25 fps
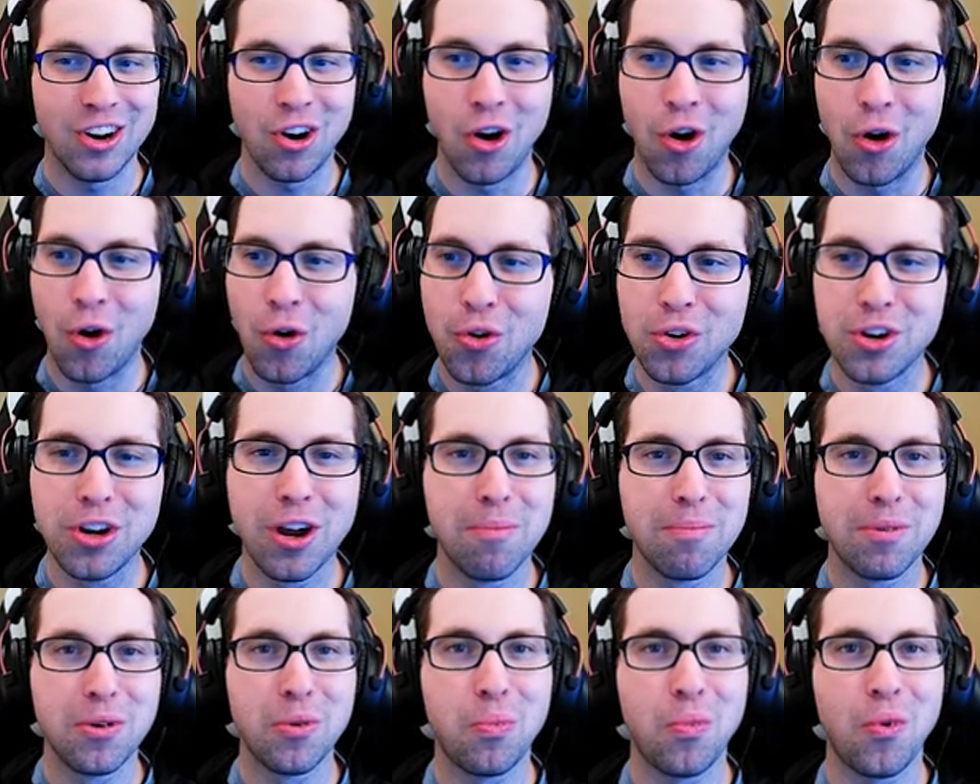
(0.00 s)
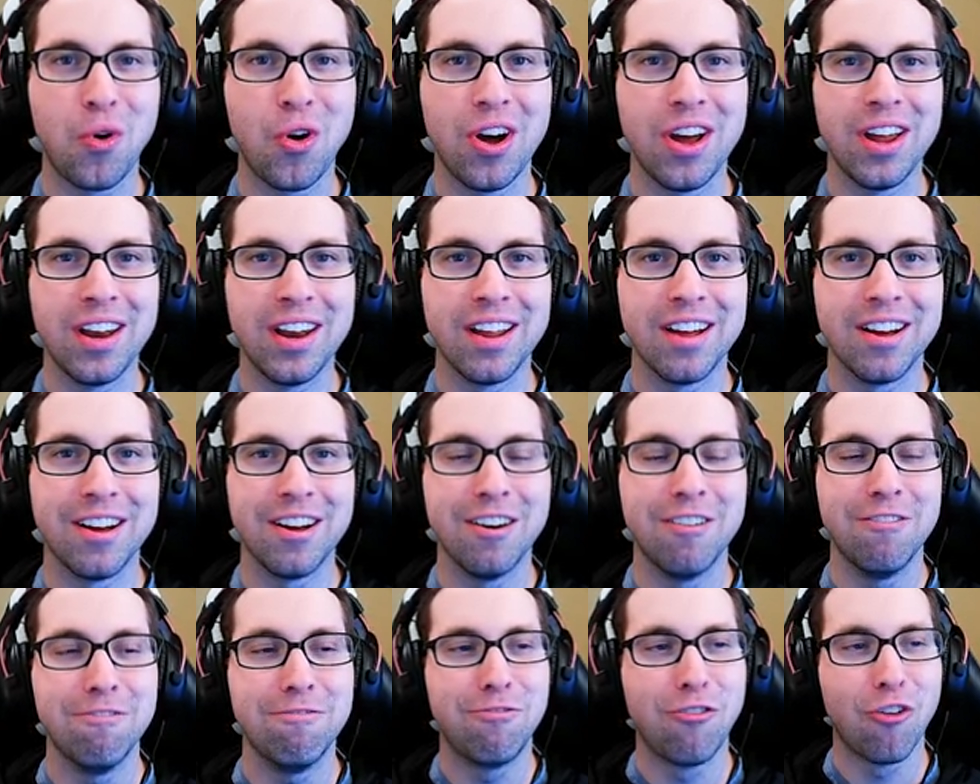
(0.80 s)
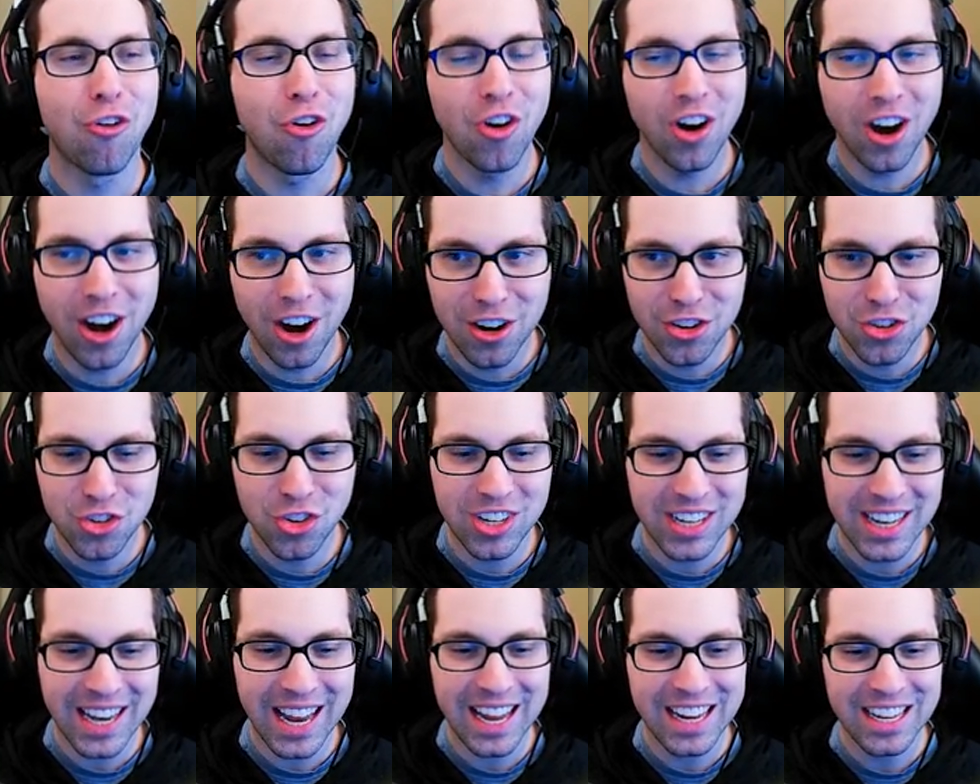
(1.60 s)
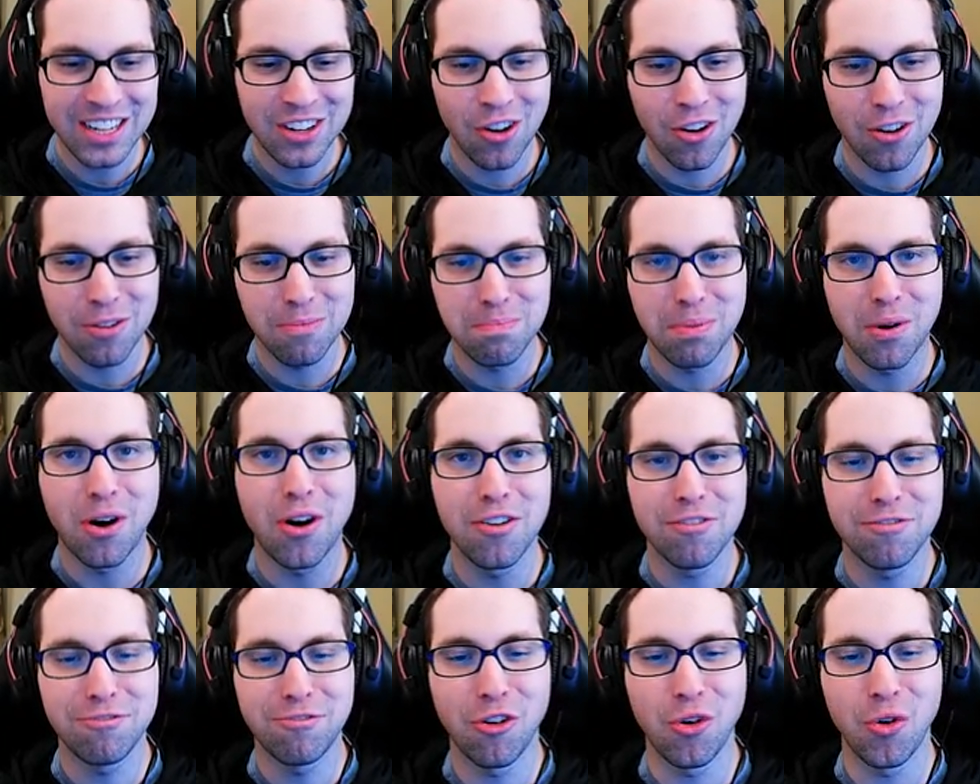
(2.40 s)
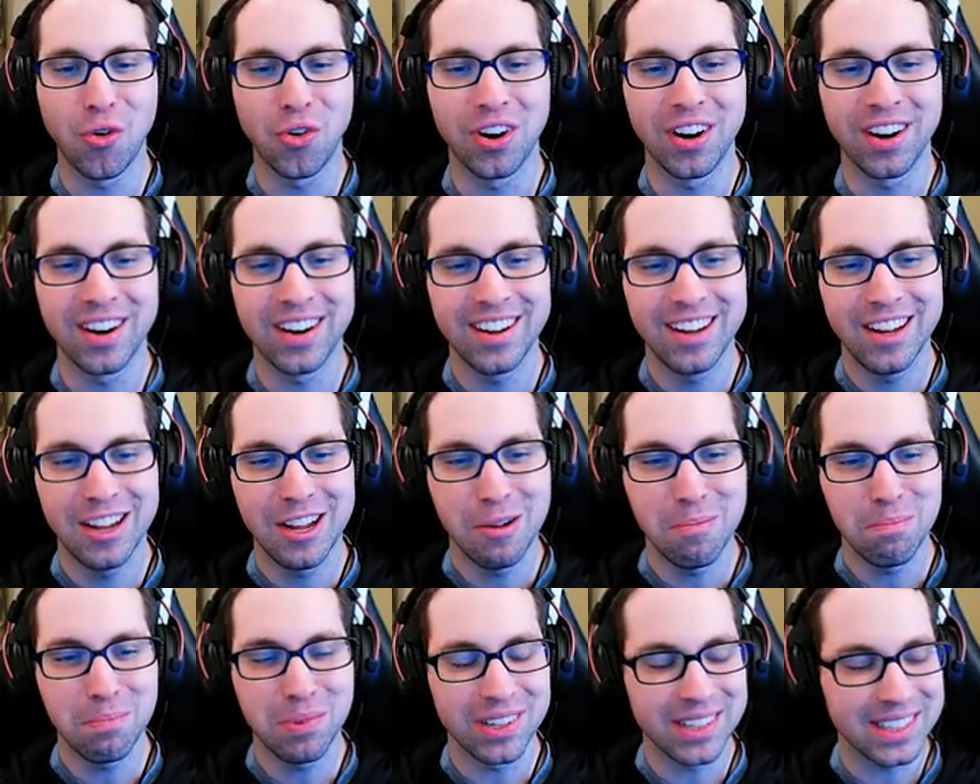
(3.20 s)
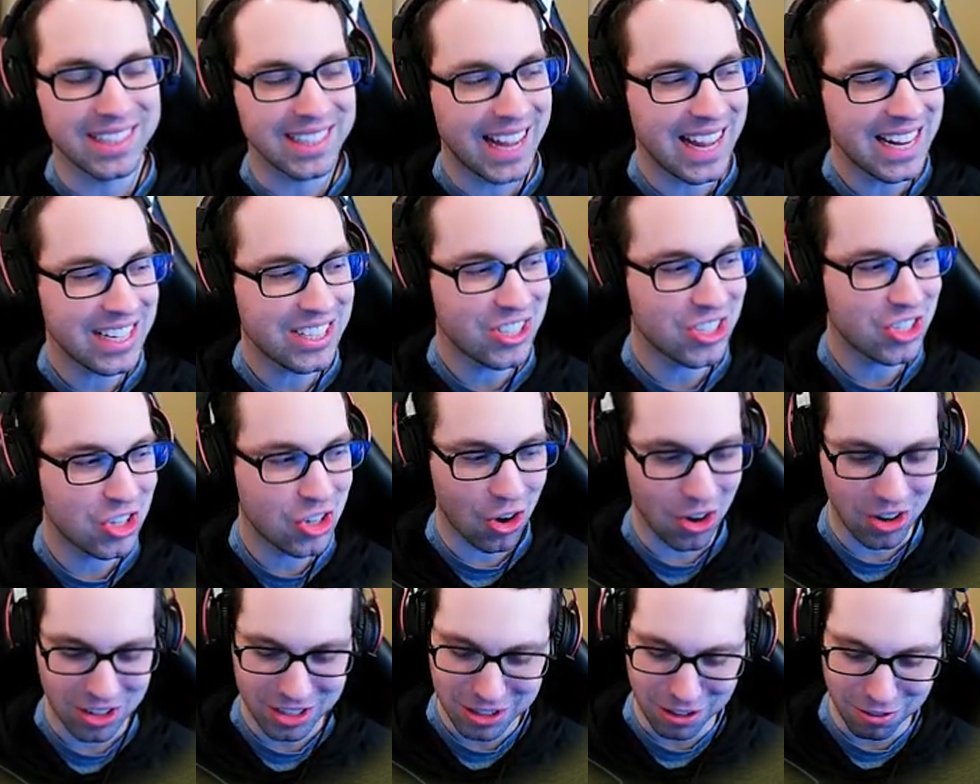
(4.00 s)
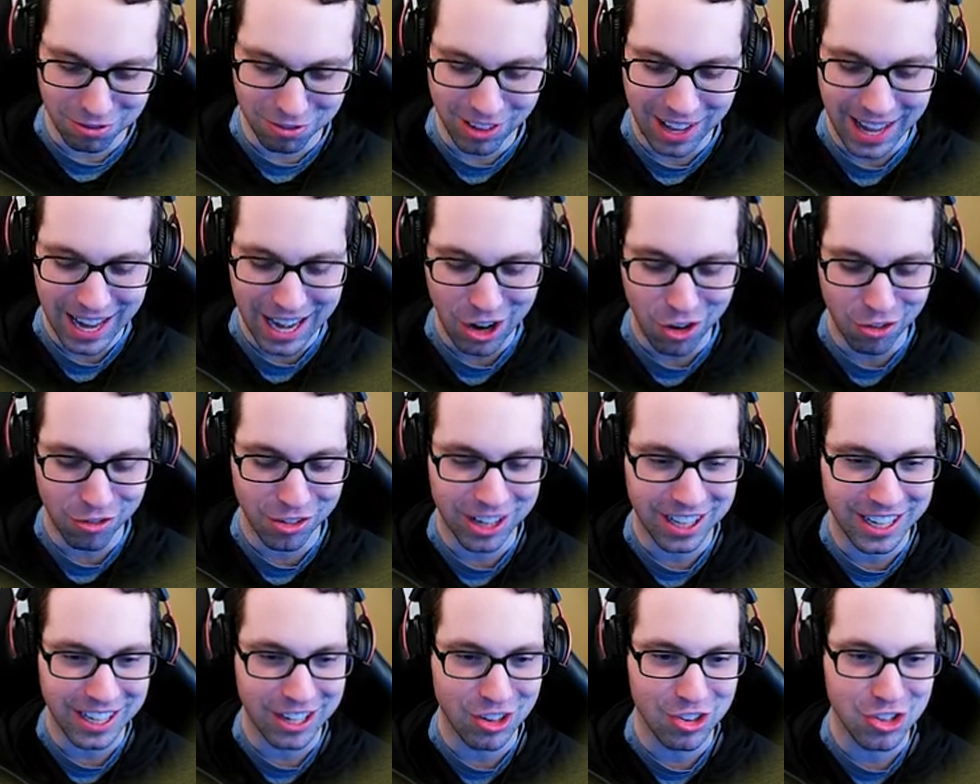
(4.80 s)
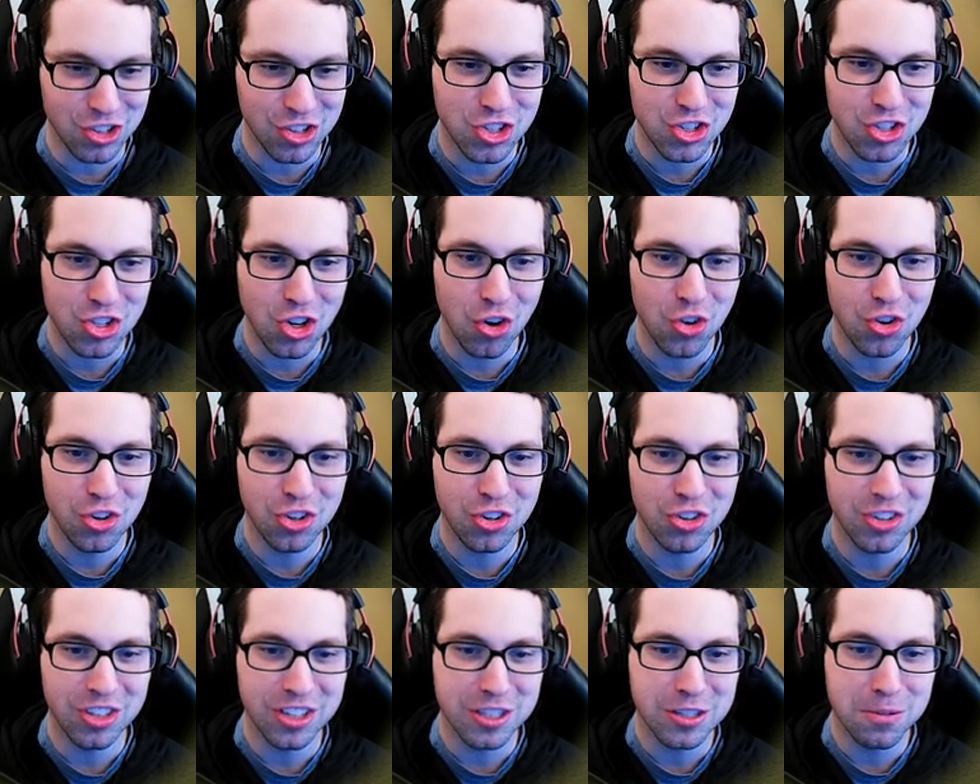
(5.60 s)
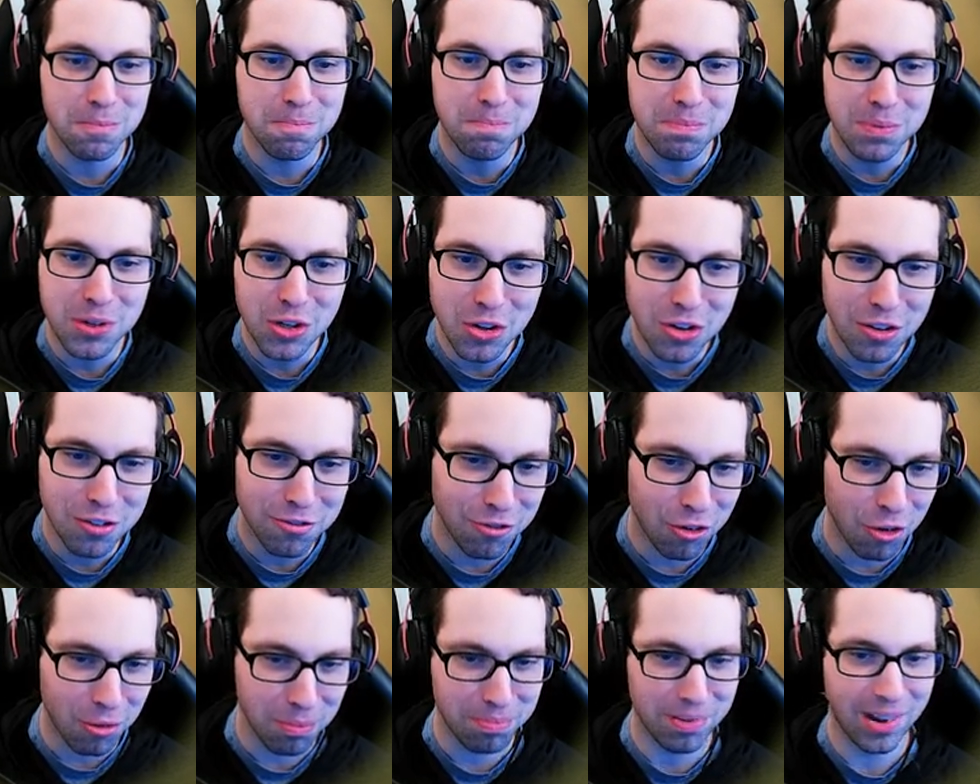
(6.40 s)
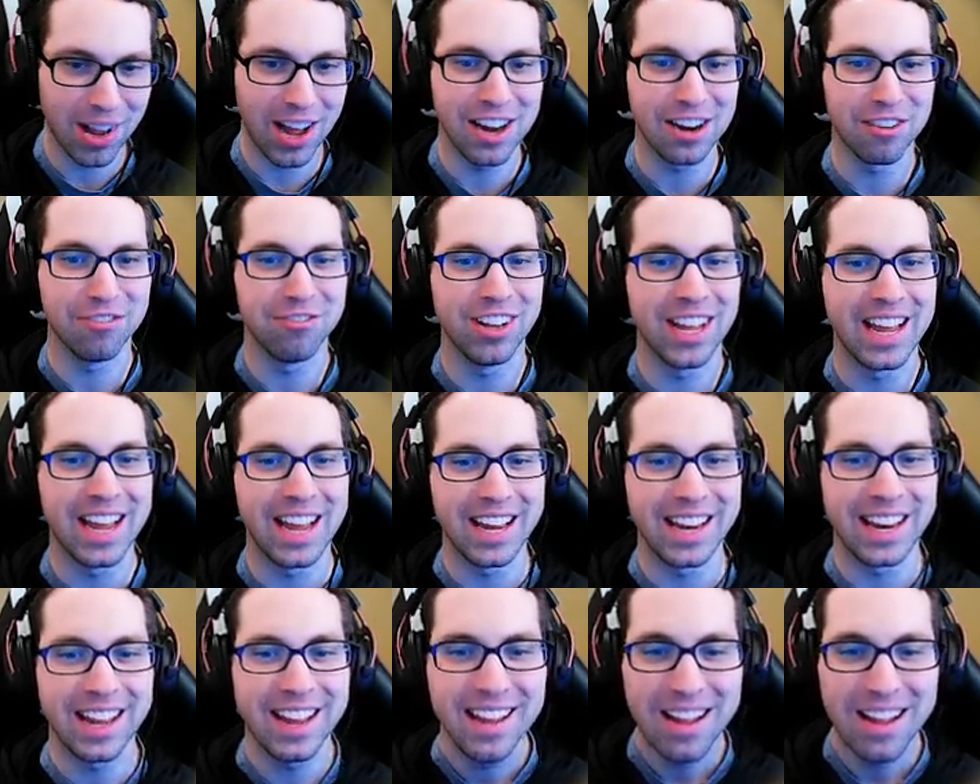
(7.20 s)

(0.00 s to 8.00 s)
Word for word: Hole number one 408 yard par 4 but let's start the flyover here and show you this beautiful plot of land